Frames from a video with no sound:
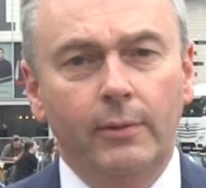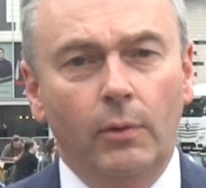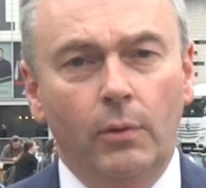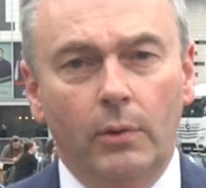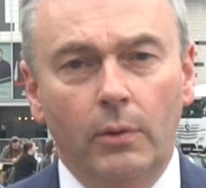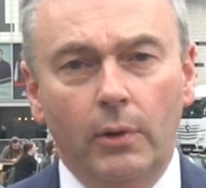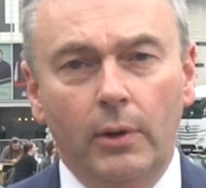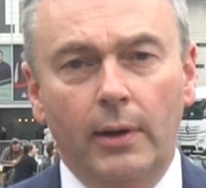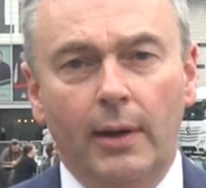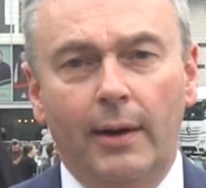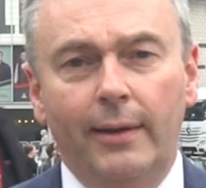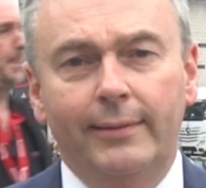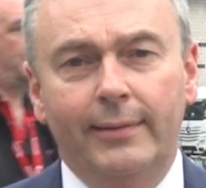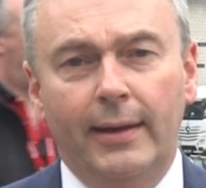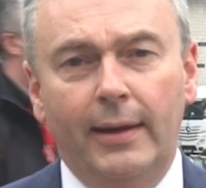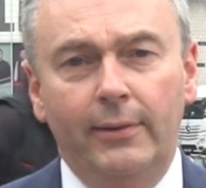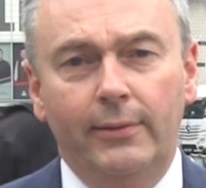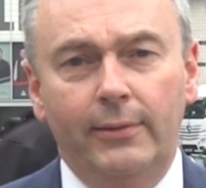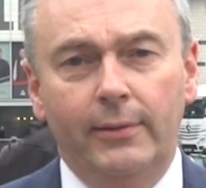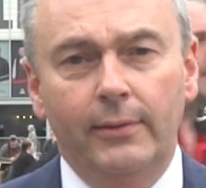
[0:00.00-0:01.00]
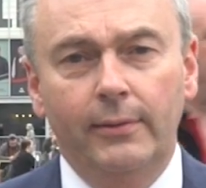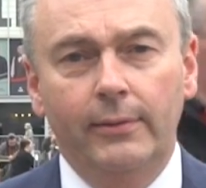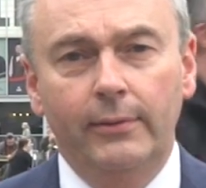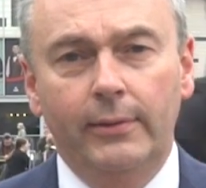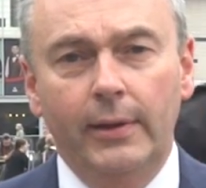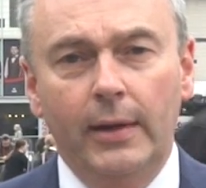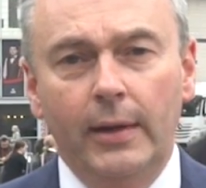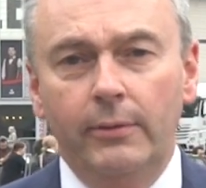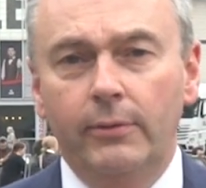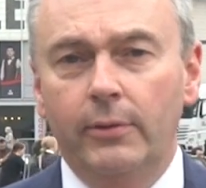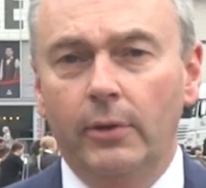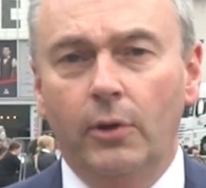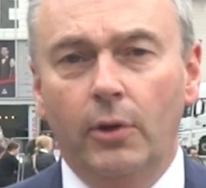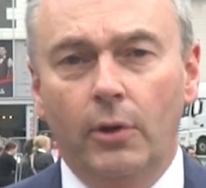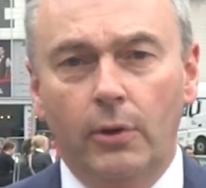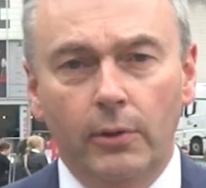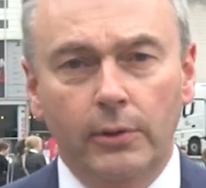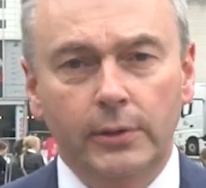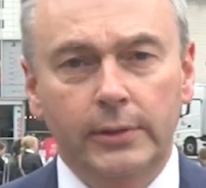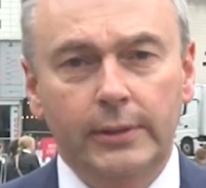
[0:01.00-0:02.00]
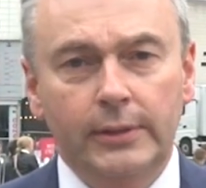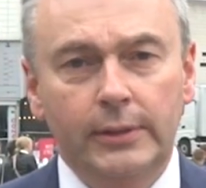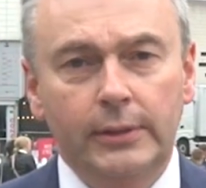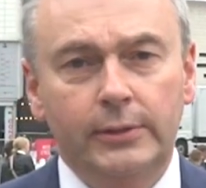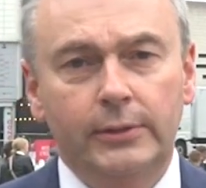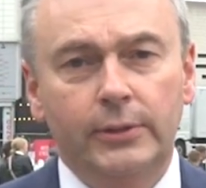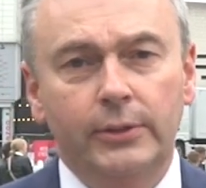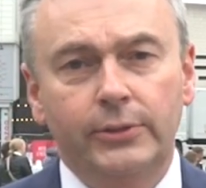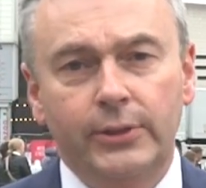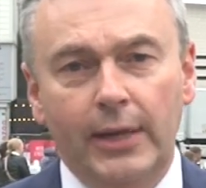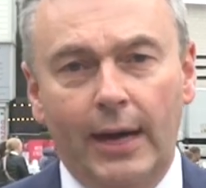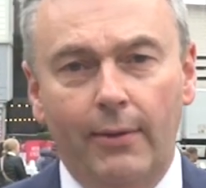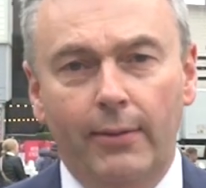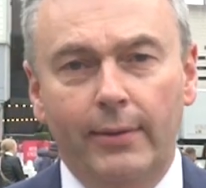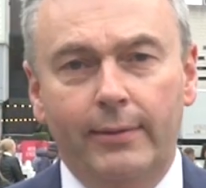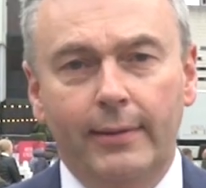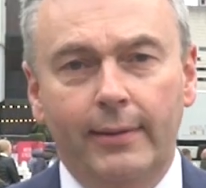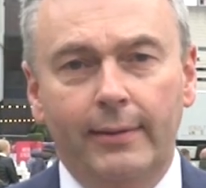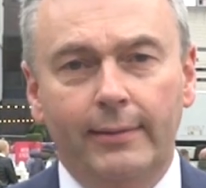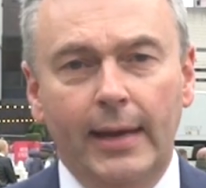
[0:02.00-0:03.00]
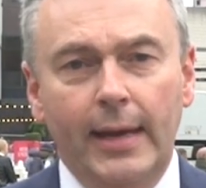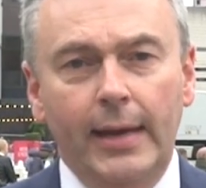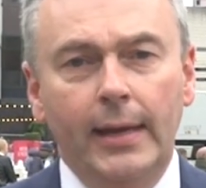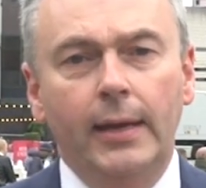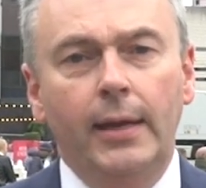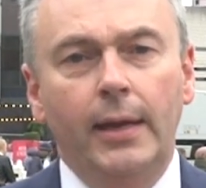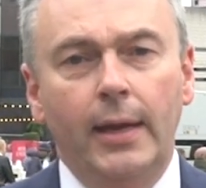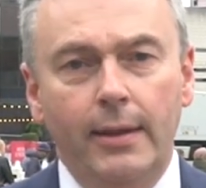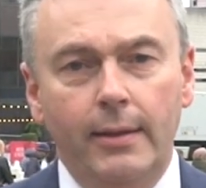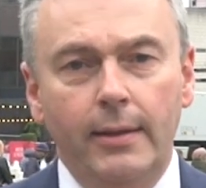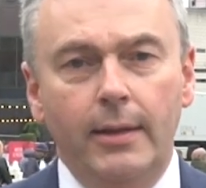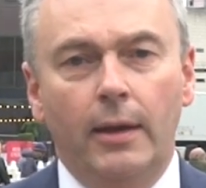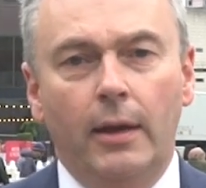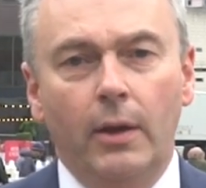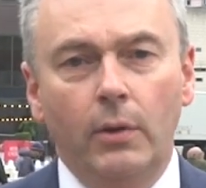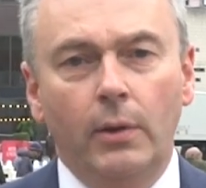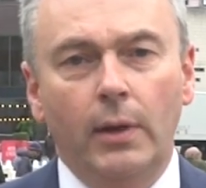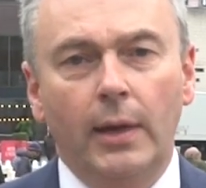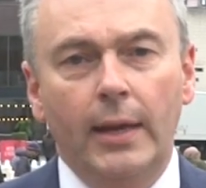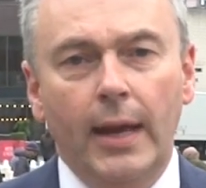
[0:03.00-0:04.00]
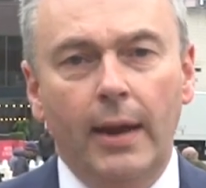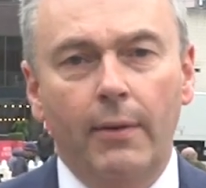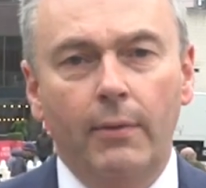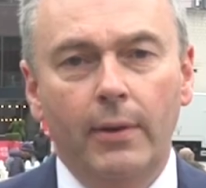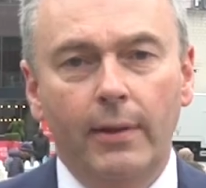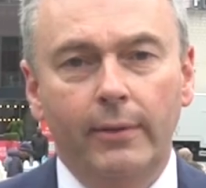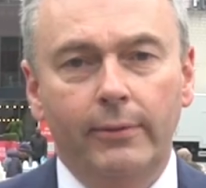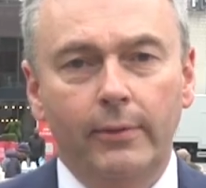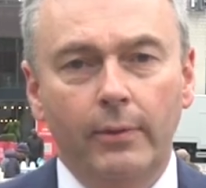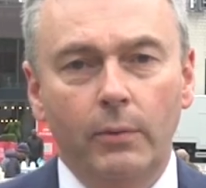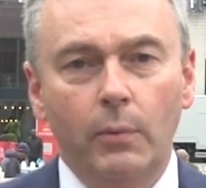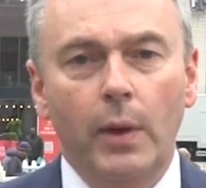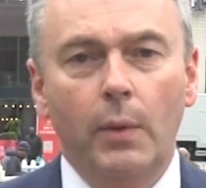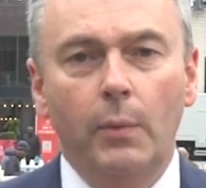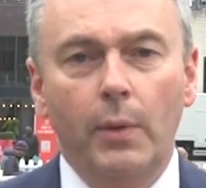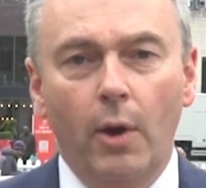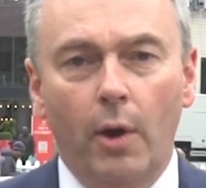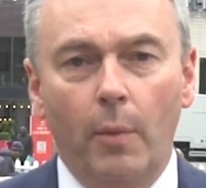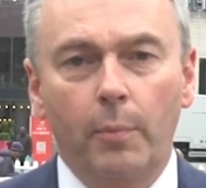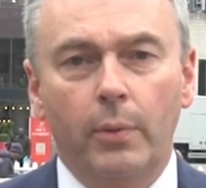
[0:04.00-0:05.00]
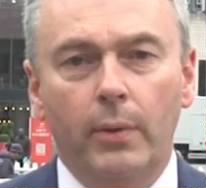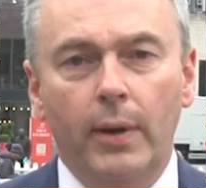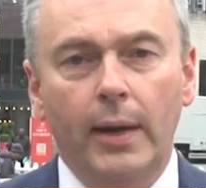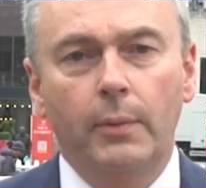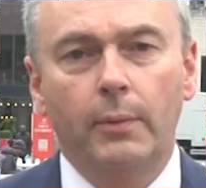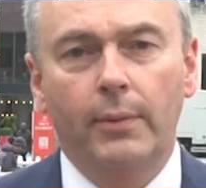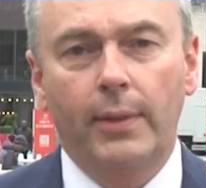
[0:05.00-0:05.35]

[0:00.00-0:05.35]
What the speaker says: to organisations, to causes, to charities in the local areas where we operate